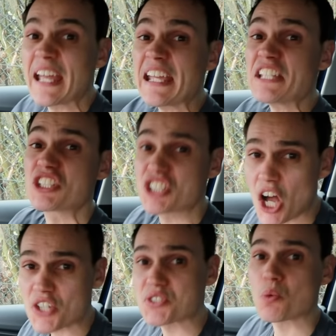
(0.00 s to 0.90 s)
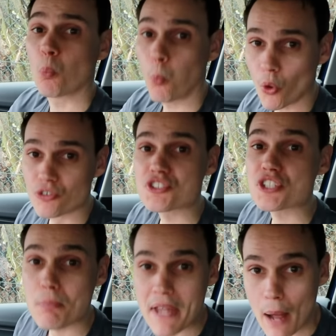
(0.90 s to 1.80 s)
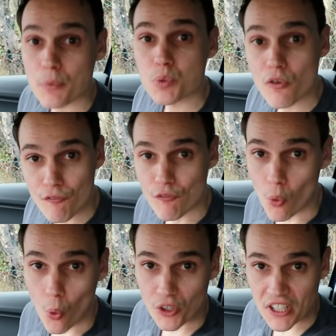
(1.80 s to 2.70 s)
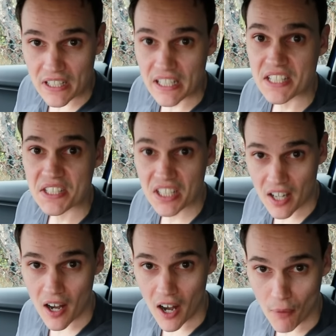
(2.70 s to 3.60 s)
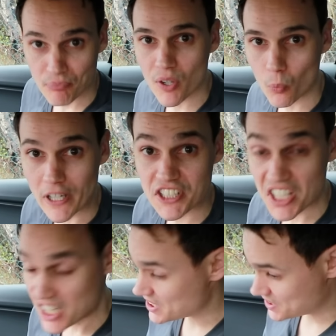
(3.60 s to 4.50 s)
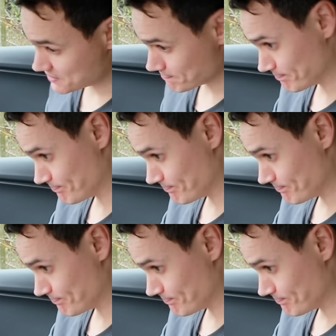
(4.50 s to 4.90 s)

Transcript: He just wants to be able to afford his car, which is